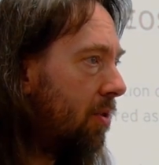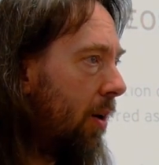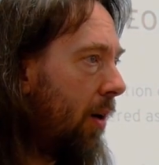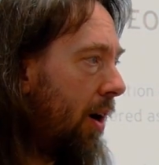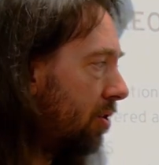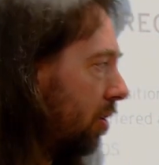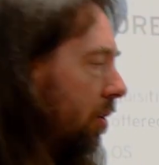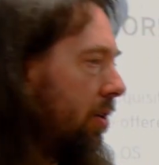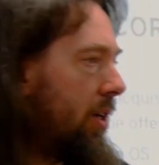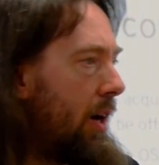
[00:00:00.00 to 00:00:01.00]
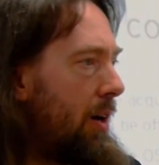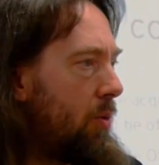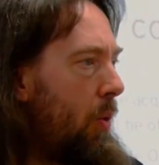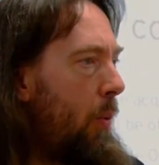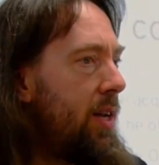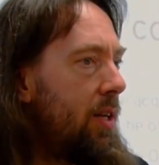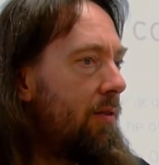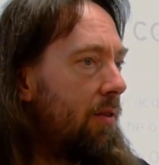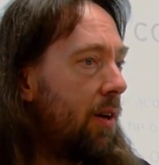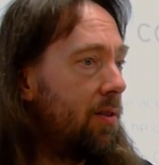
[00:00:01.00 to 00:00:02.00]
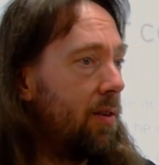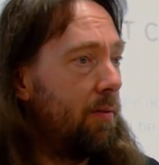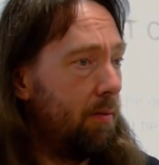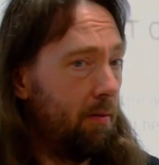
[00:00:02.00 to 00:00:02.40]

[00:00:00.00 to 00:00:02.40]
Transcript: So our security guys were waiting for us to